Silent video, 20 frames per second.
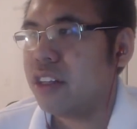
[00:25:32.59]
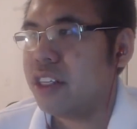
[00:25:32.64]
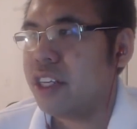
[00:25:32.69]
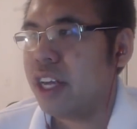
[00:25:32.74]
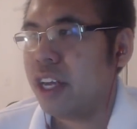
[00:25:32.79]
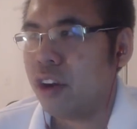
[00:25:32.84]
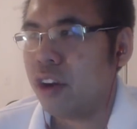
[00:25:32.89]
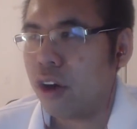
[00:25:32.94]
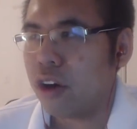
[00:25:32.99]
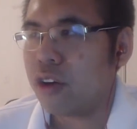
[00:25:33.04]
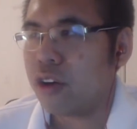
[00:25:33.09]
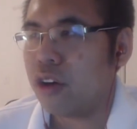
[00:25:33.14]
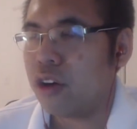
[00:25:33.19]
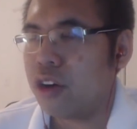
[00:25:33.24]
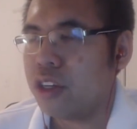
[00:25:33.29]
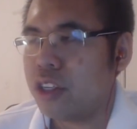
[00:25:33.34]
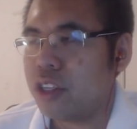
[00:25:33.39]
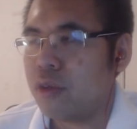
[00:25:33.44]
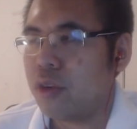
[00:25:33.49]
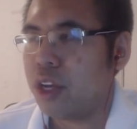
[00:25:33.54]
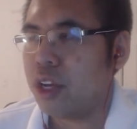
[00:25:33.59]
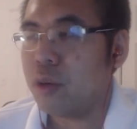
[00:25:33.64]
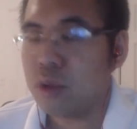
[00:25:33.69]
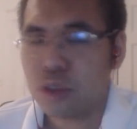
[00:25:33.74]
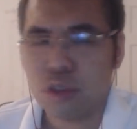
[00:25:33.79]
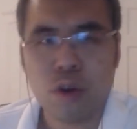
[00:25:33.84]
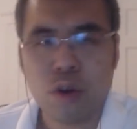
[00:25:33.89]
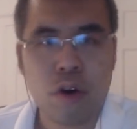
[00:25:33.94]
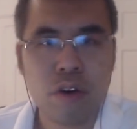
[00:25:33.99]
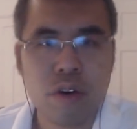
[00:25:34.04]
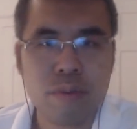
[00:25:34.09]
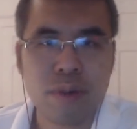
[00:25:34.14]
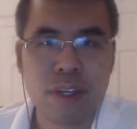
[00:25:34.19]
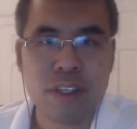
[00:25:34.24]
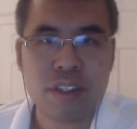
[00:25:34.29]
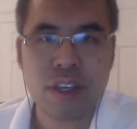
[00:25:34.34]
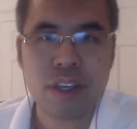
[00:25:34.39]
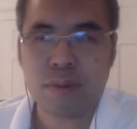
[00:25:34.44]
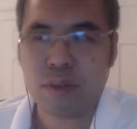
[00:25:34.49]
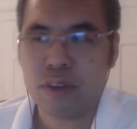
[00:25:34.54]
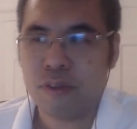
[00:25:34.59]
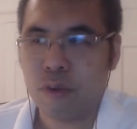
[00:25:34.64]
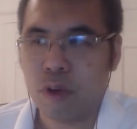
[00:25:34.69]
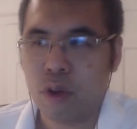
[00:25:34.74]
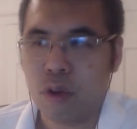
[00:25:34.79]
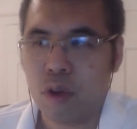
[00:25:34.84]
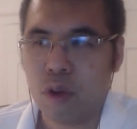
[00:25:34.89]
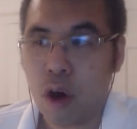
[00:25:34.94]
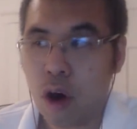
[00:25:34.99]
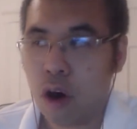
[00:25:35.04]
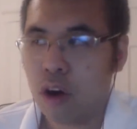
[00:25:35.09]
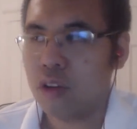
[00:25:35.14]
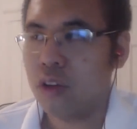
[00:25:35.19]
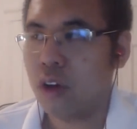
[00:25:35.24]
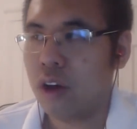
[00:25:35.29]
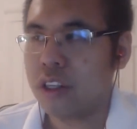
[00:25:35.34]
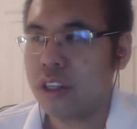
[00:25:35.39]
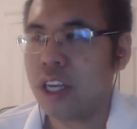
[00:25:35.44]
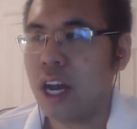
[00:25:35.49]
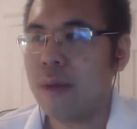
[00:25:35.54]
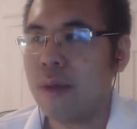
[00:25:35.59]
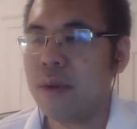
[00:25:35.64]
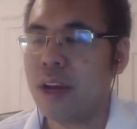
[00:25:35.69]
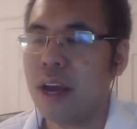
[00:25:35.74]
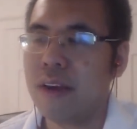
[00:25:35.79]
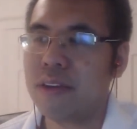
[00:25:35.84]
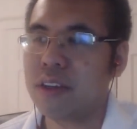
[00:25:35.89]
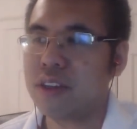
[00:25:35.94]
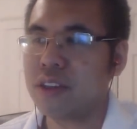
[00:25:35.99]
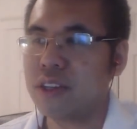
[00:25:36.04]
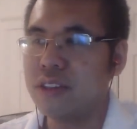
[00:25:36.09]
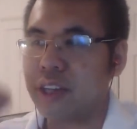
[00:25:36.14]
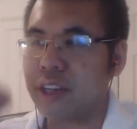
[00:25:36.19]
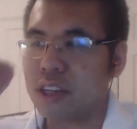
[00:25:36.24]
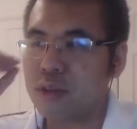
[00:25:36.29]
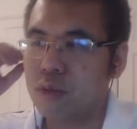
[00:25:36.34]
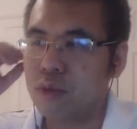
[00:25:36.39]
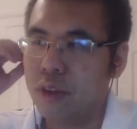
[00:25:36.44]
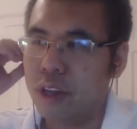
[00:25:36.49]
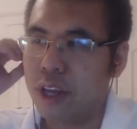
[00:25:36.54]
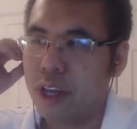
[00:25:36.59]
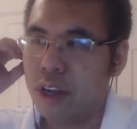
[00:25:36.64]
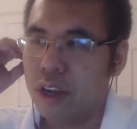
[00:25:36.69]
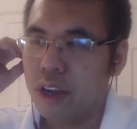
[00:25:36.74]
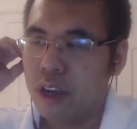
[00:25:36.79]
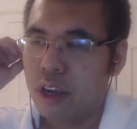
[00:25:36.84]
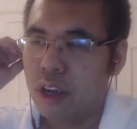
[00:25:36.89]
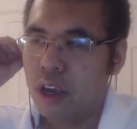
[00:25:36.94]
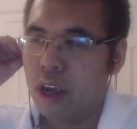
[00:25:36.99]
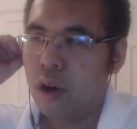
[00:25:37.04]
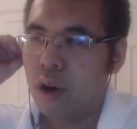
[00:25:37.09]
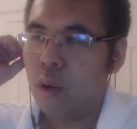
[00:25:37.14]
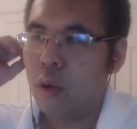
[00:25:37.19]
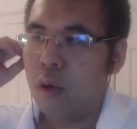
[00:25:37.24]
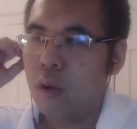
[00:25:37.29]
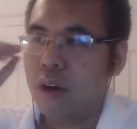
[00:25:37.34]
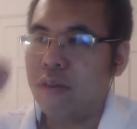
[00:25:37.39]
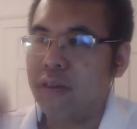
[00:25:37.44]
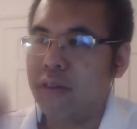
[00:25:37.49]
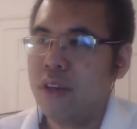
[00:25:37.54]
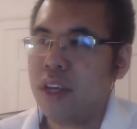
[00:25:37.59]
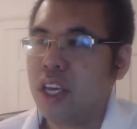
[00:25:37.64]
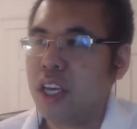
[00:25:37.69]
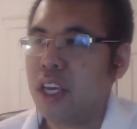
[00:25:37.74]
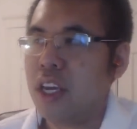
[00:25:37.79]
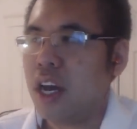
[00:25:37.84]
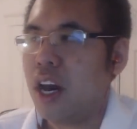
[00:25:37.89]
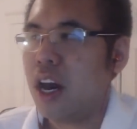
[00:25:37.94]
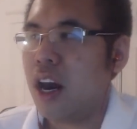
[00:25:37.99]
Tien article because he was known to play skip shift for a long time and having success with it. One of the